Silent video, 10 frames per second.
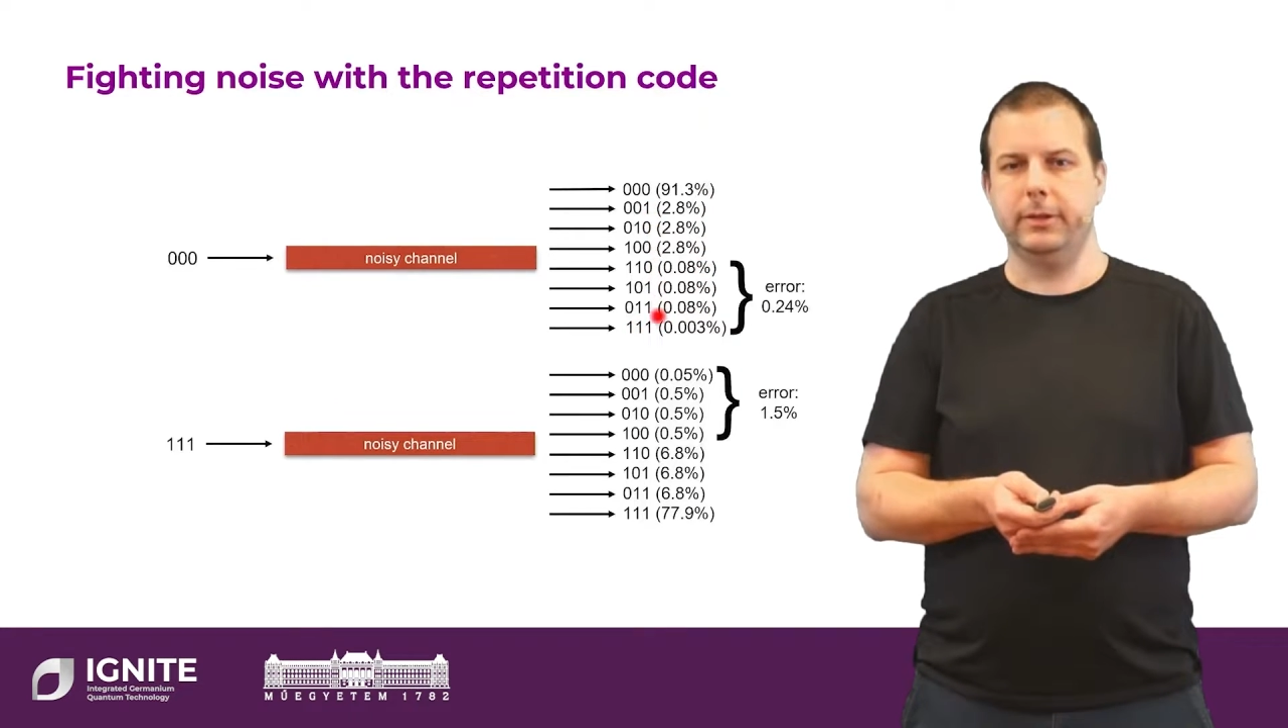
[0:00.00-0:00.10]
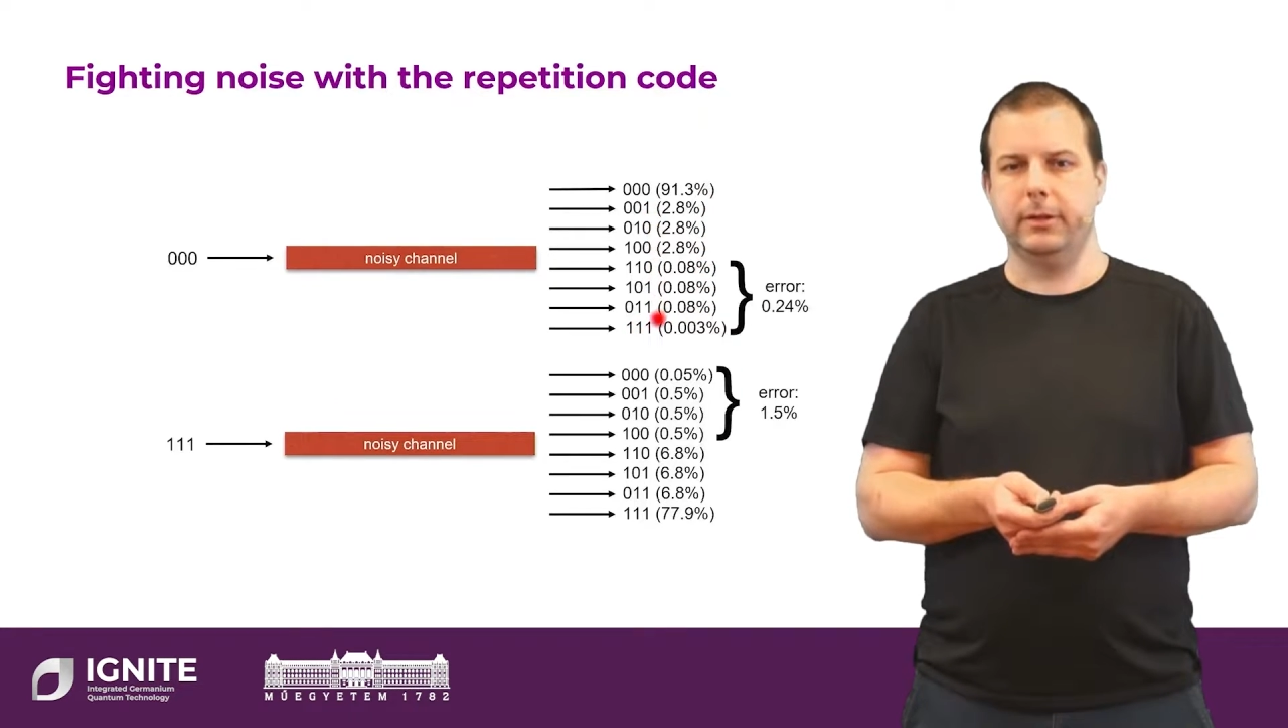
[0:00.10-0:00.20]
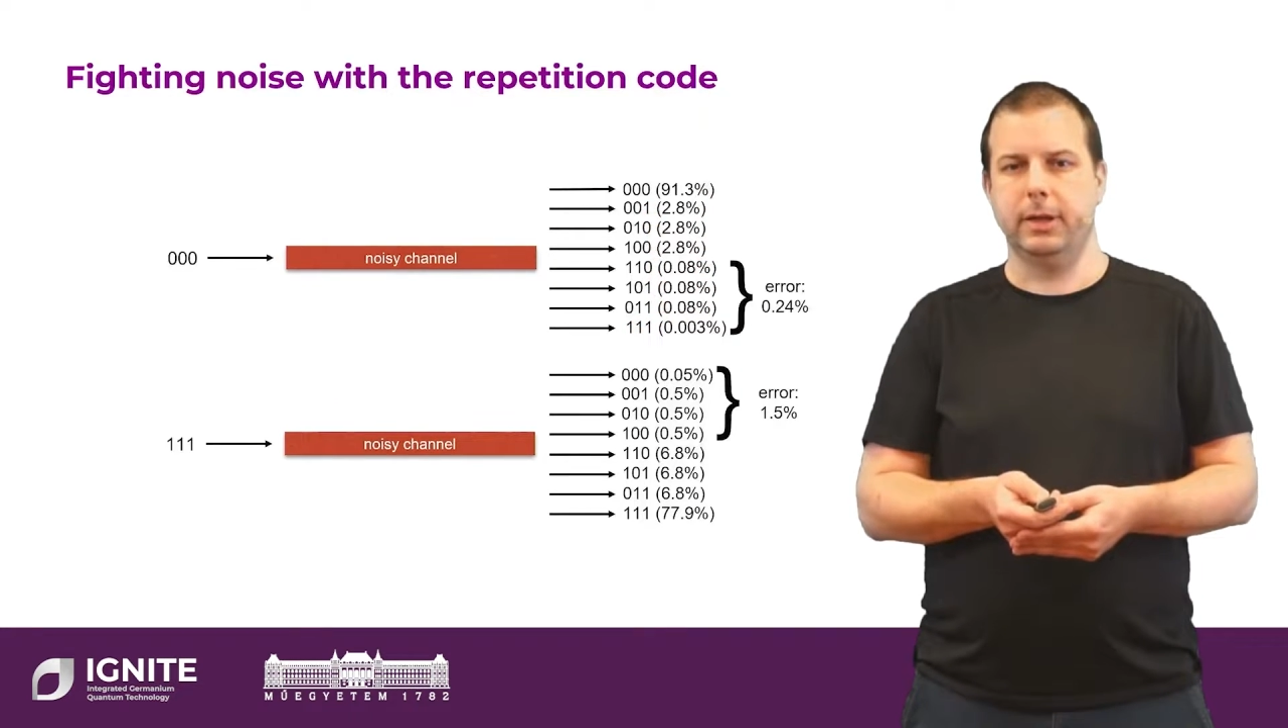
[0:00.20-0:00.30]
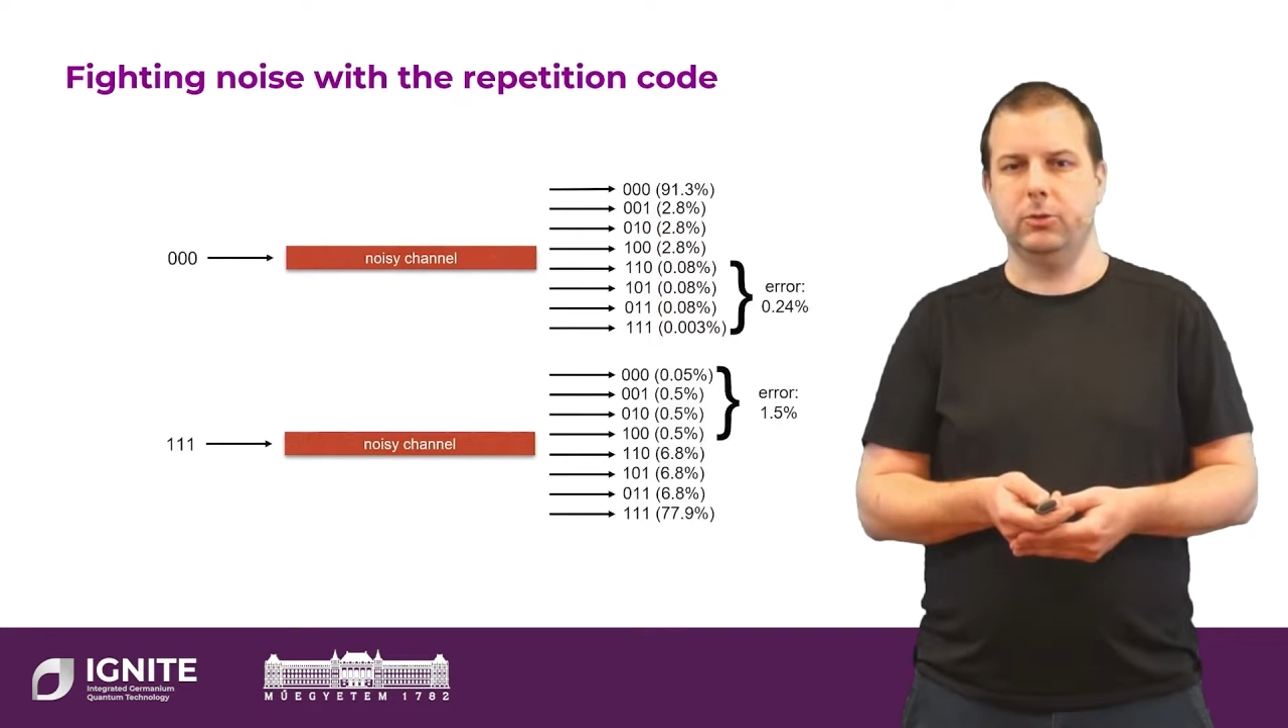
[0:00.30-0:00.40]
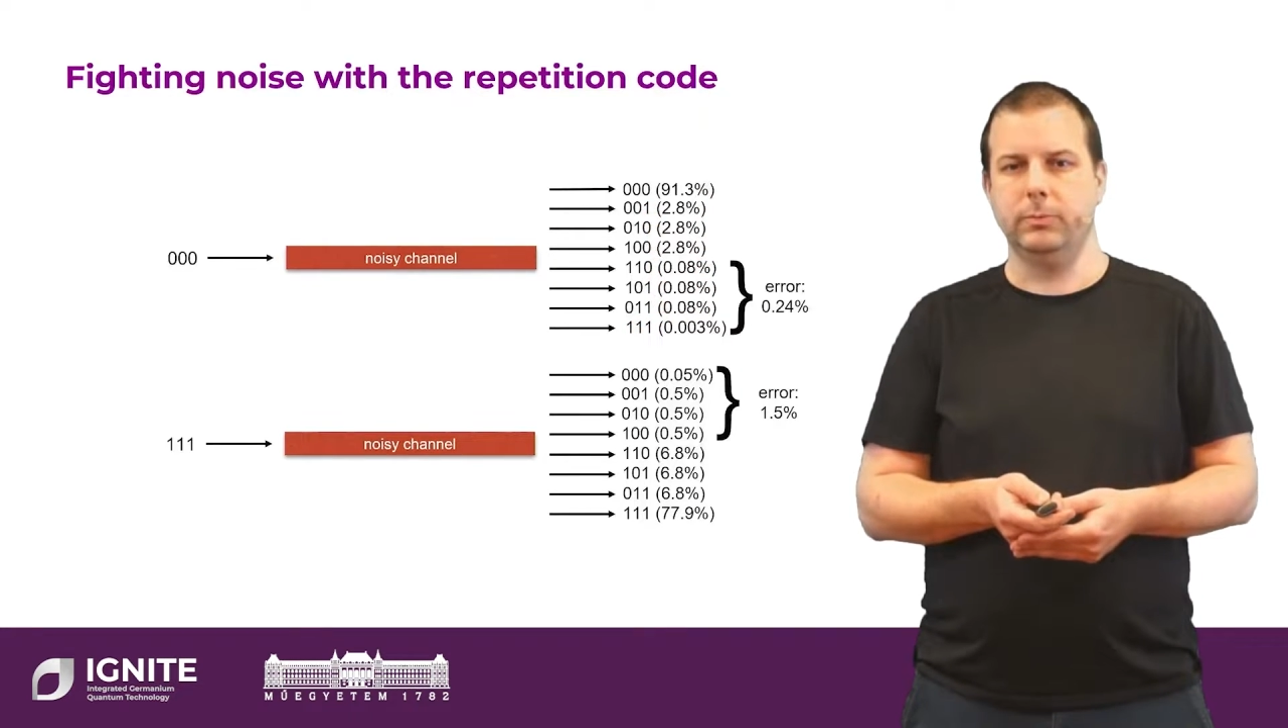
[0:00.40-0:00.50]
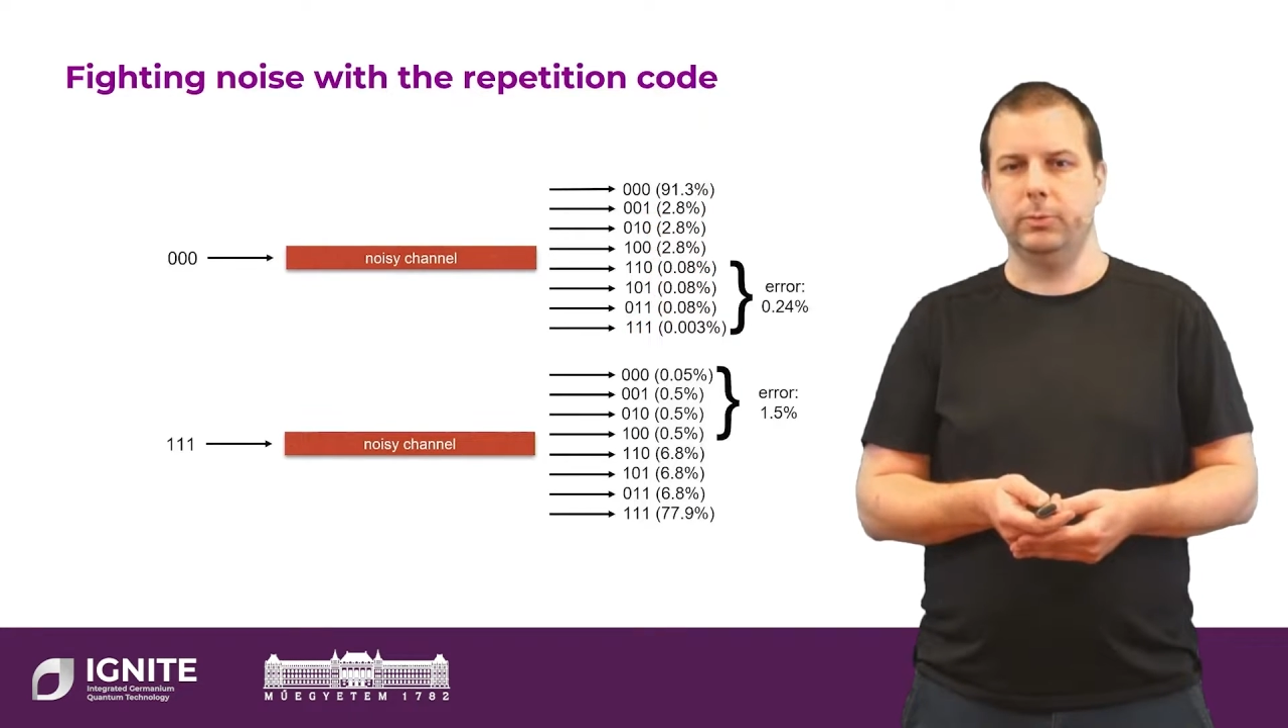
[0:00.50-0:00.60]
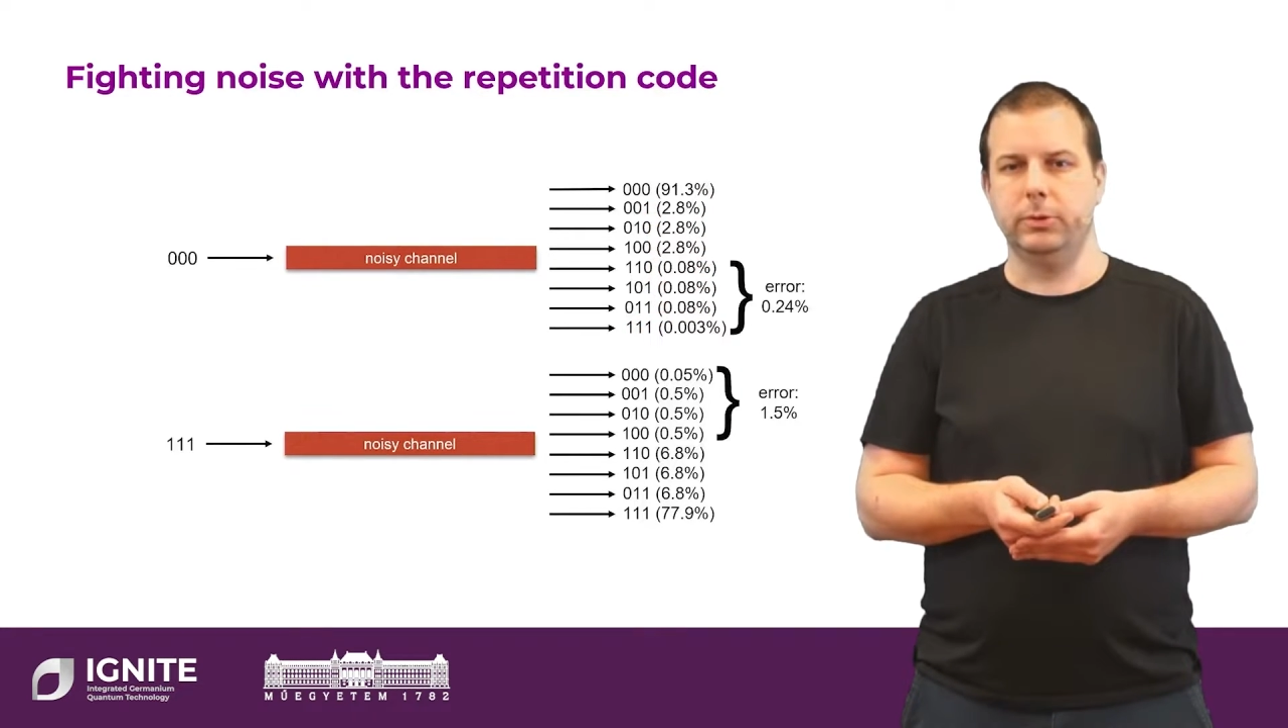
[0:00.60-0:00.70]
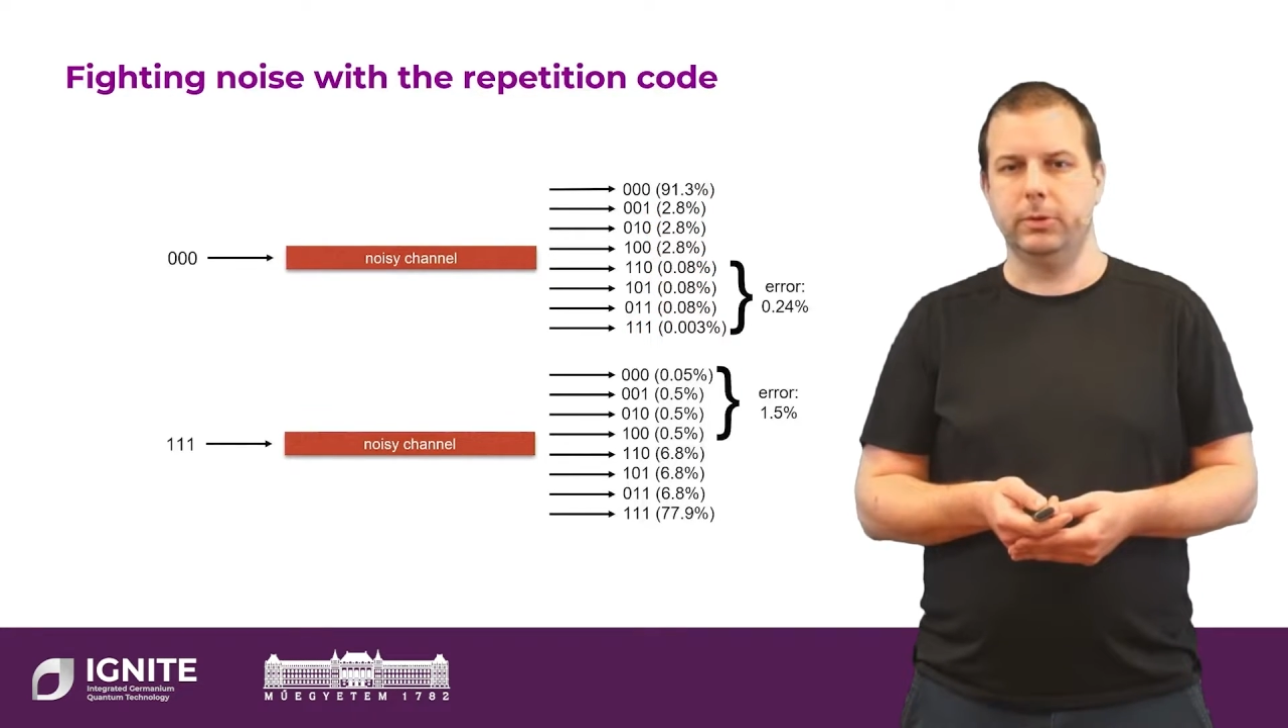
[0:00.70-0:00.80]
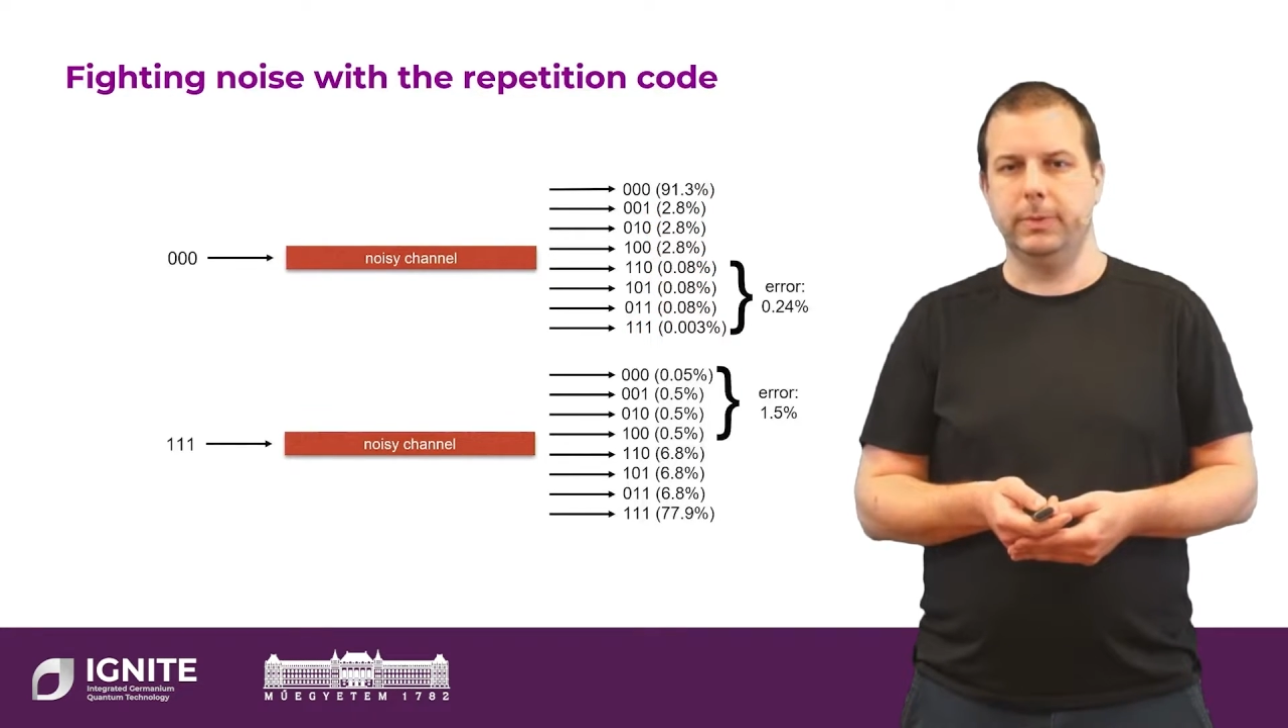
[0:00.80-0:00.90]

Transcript: output